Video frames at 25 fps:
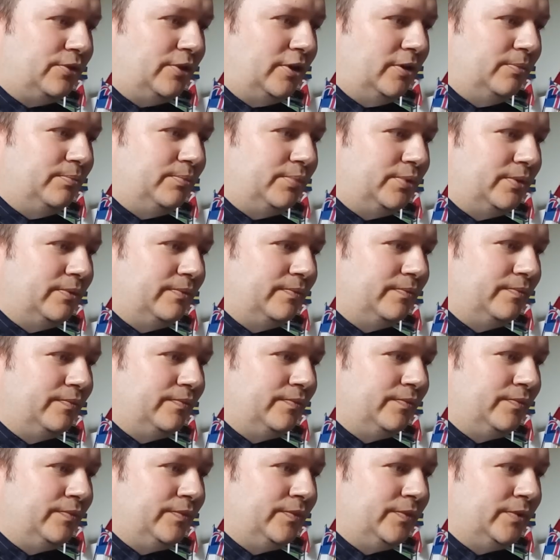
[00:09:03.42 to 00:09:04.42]
Trump,
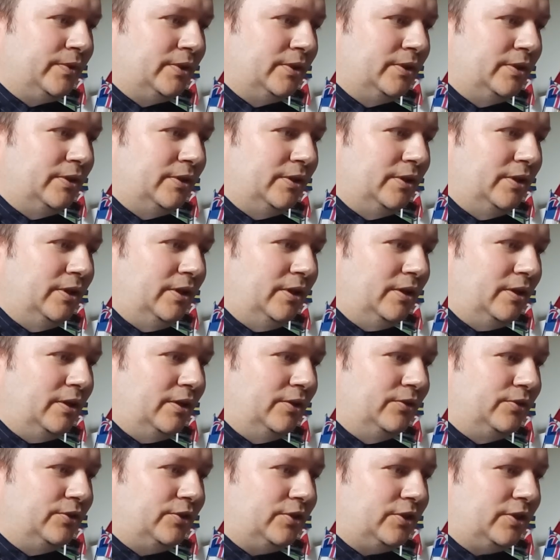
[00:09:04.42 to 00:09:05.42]
he
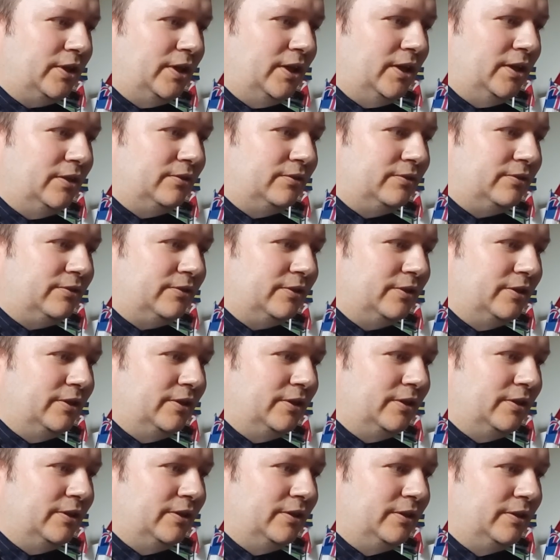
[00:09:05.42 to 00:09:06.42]
understands
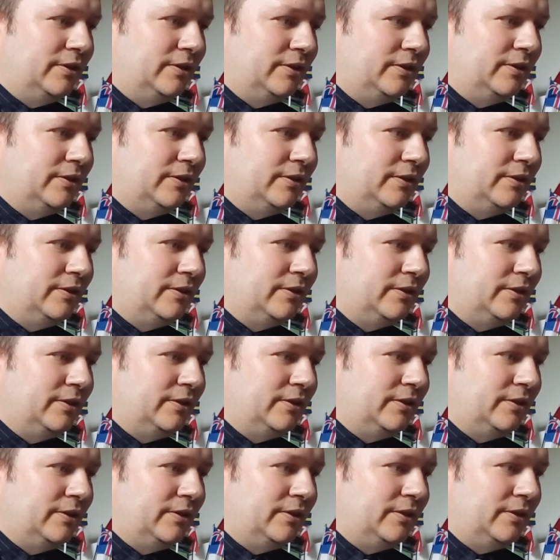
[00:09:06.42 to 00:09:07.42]
that
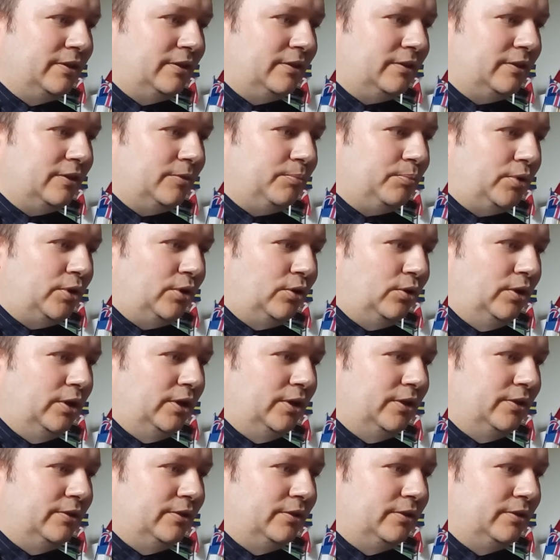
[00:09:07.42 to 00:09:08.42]

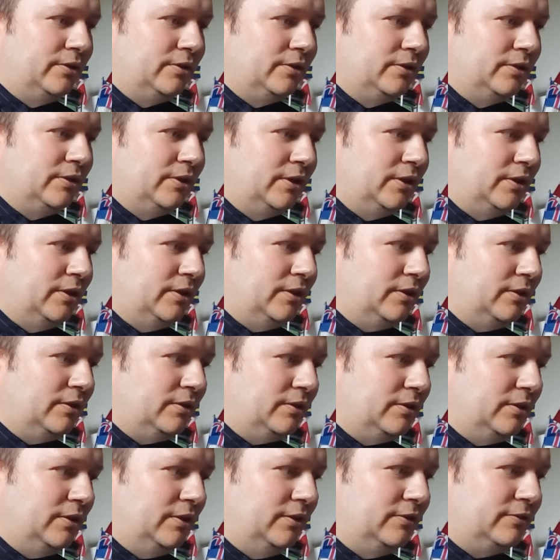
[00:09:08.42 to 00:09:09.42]
Poland
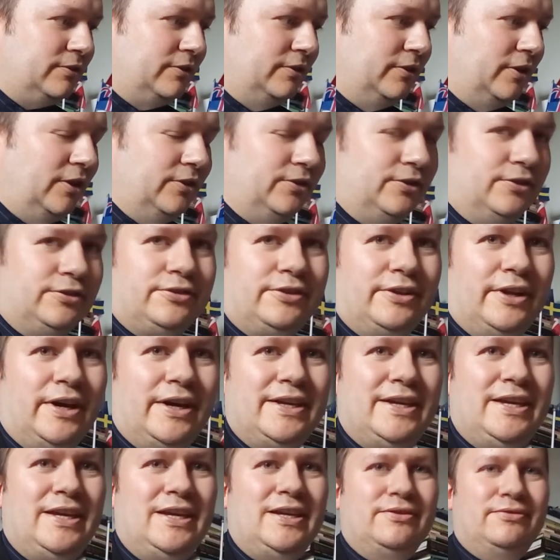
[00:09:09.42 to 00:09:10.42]
is not as
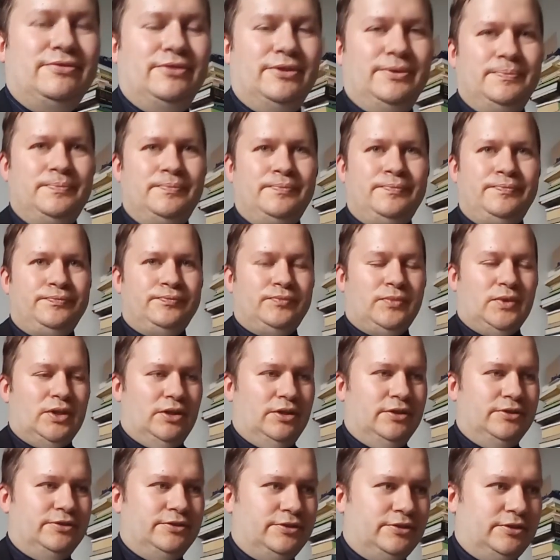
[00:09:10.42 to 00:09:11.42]
naive
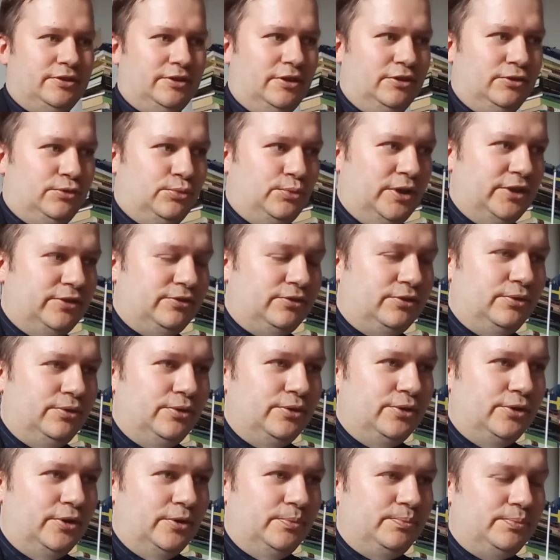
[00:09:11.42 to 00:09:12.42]
as Western
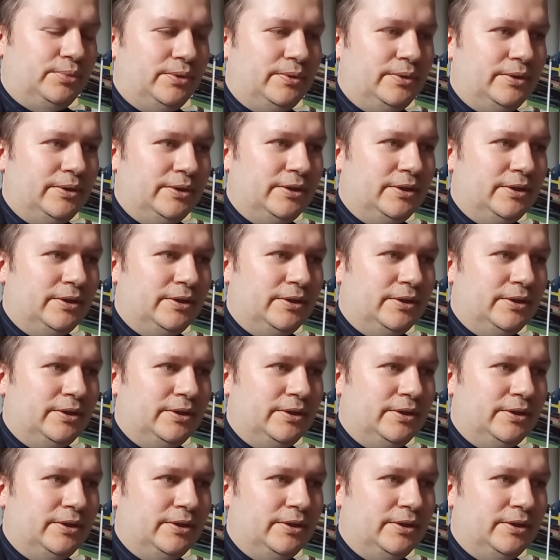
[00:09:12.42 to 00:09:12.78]
Europe.